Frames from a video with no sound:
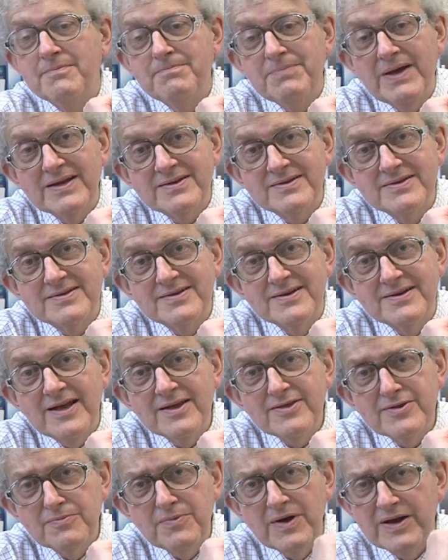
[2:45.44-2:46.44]
patent
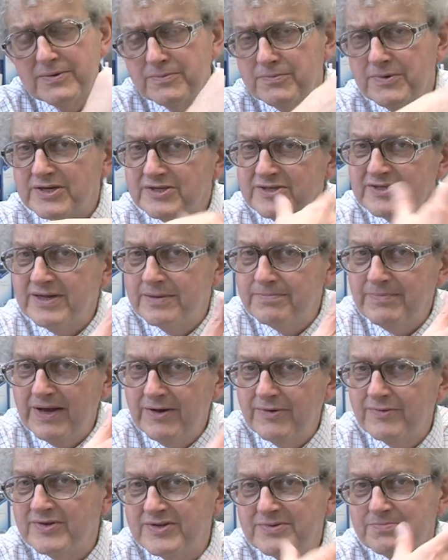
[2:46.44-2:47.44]
another one which
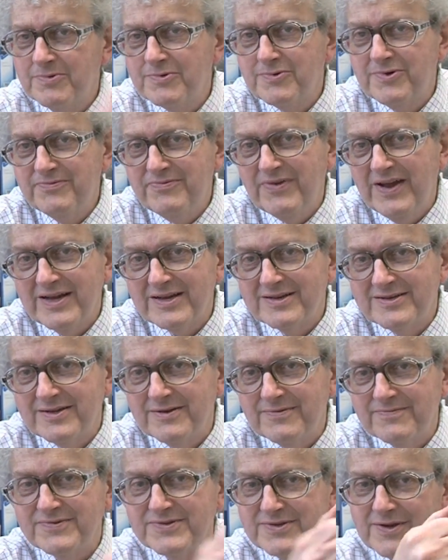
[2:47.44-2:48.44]
somehow is more
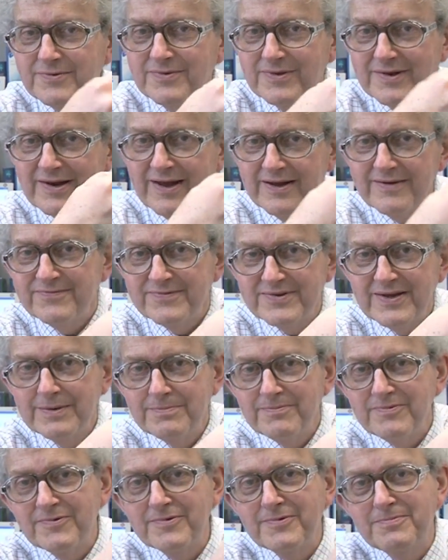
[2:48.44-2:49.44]
effective, so the
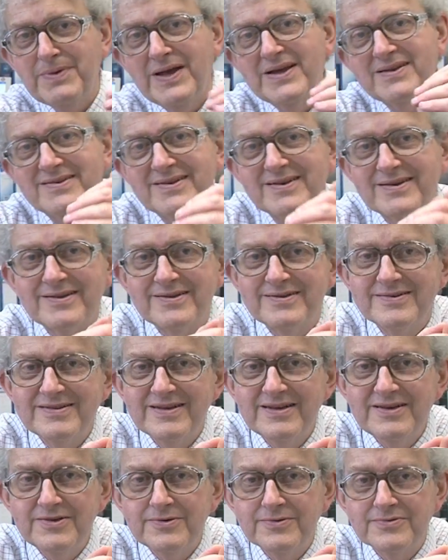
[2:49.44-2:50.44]
lifetime of your patent
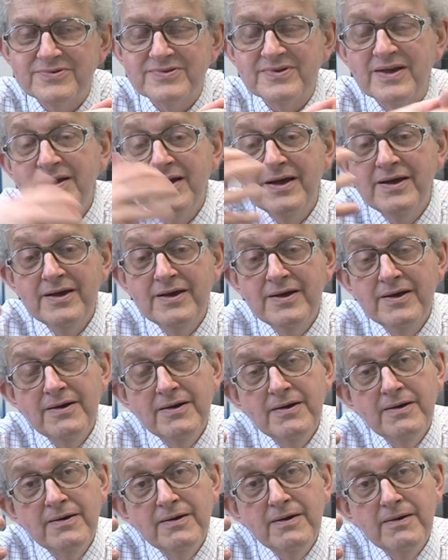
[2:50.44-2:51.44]
continues.
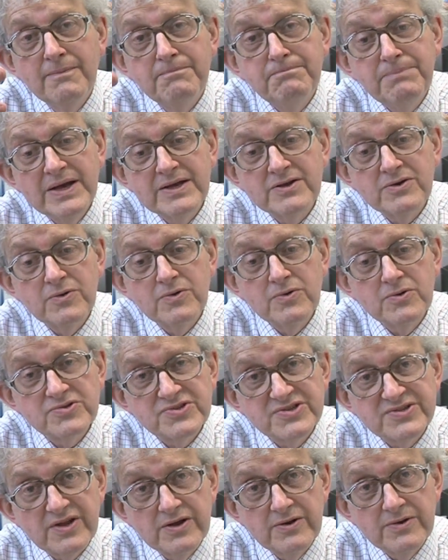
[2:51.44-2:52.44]
But
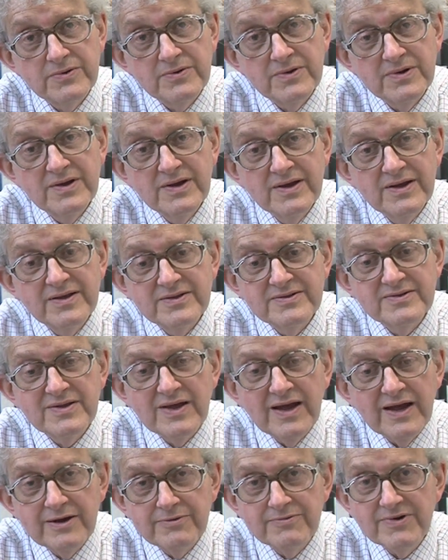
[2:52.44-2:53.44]
also,
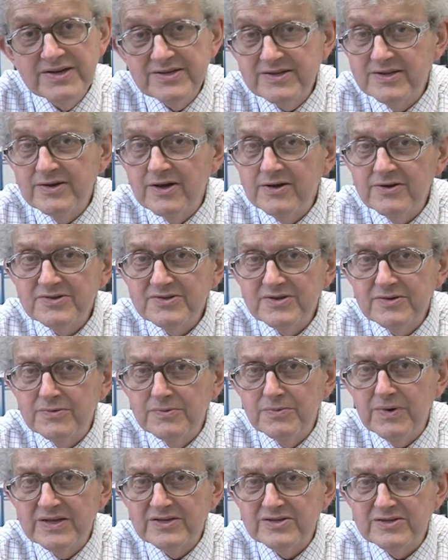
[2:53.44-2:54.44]
I read an
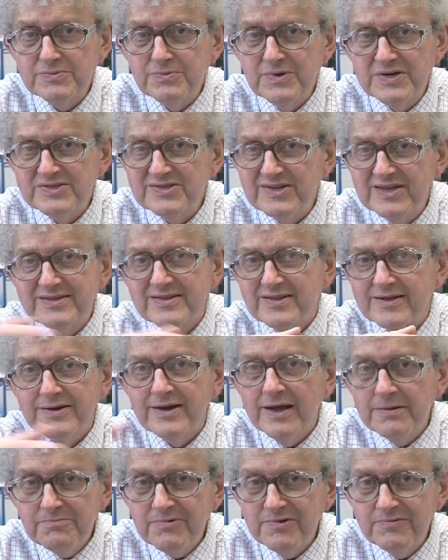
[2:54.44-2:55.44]
article once which says the
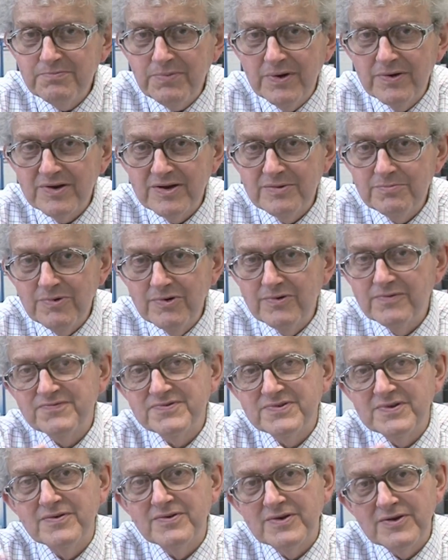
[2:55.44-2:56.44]
number of
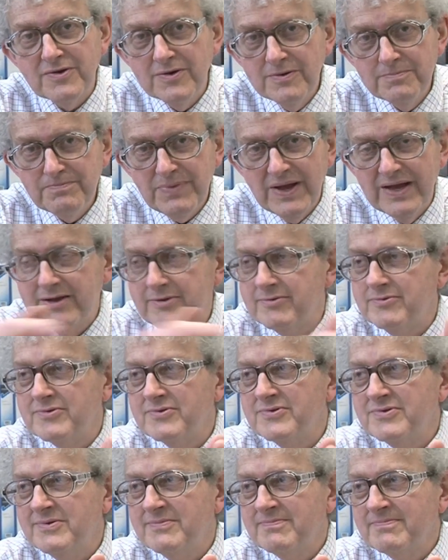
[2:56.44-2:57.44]
polymorphs on a
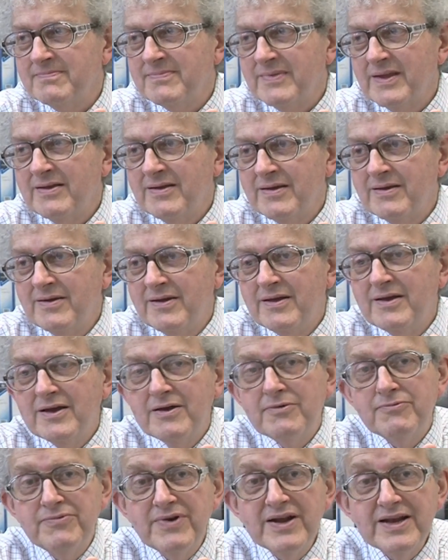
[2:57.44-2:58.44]
compound
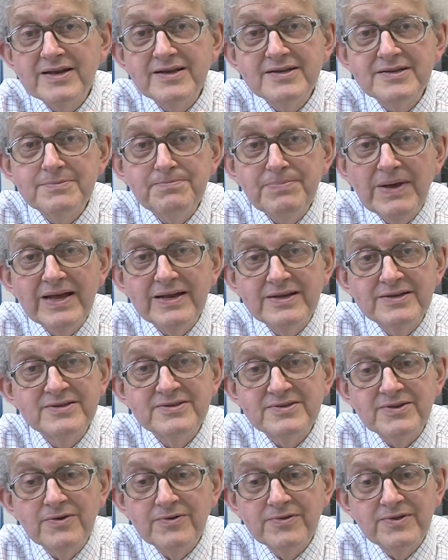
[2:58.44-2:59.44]
really
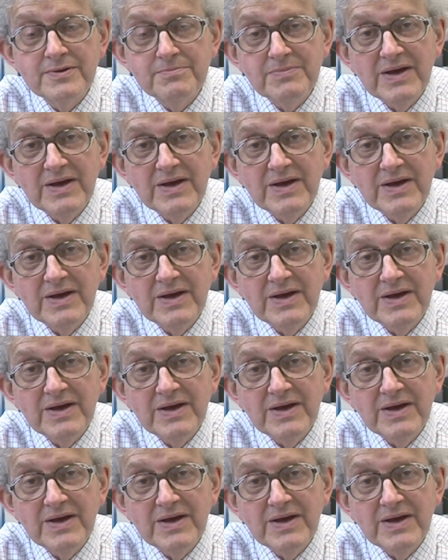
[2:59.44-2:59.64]
depends on the